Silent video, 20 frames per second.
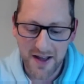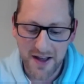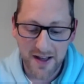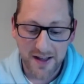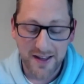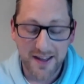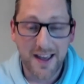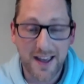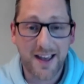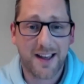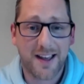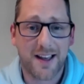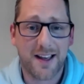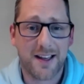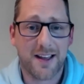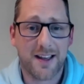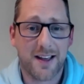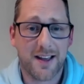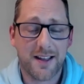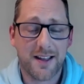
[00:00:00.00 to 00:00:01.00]
Yeah,
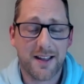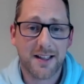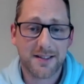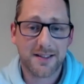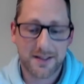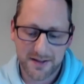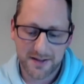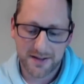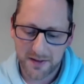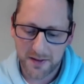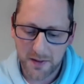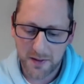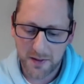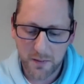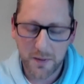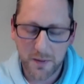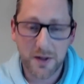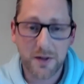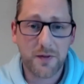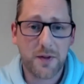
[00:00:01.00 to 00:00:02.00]
I guess
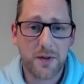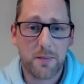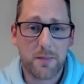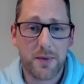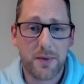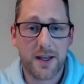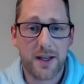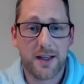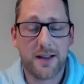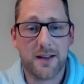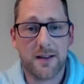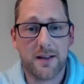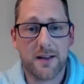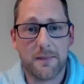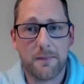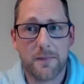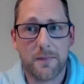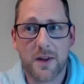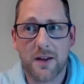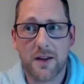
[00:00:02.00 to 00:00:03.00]
one of the big
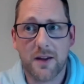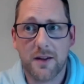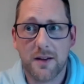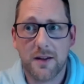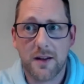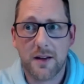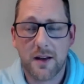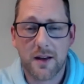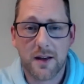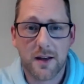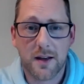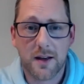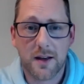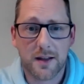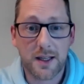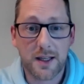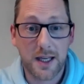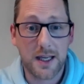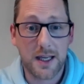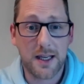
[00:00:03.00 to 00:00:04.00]

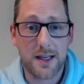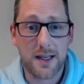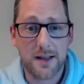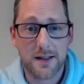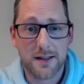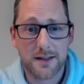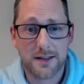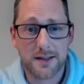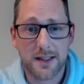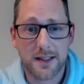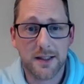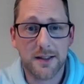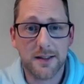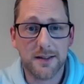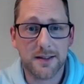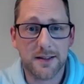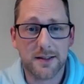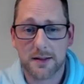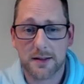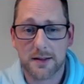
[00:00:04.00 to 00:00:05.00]
key
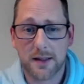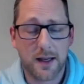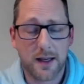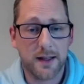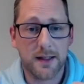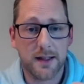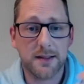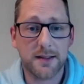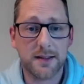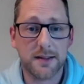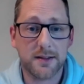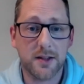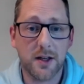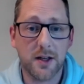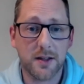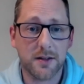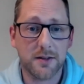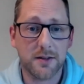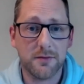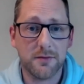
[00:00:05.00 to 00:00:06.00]
skills, and this is
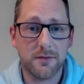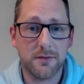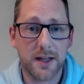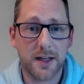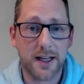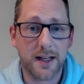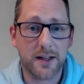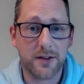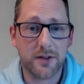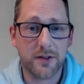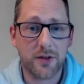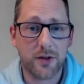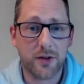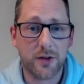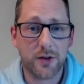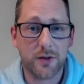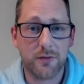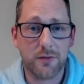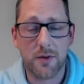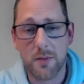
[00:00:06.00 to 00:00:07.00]
not related
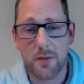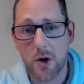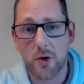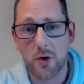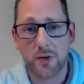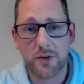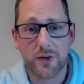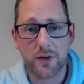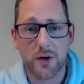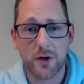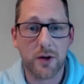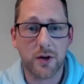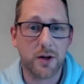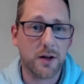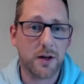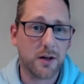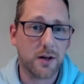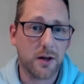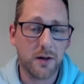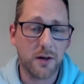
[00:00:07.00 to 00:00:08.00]
to remote
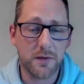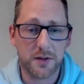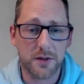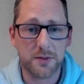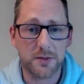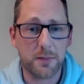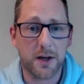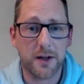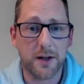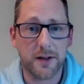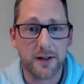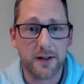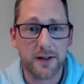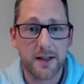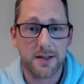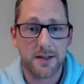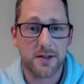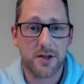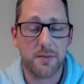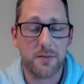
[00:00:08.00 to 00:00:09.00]
or office bound,
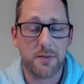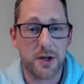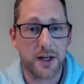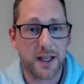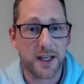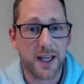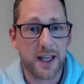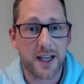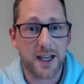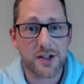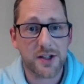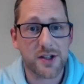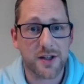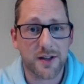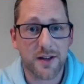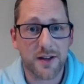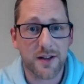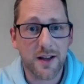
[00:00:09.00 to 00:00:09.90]
is communication.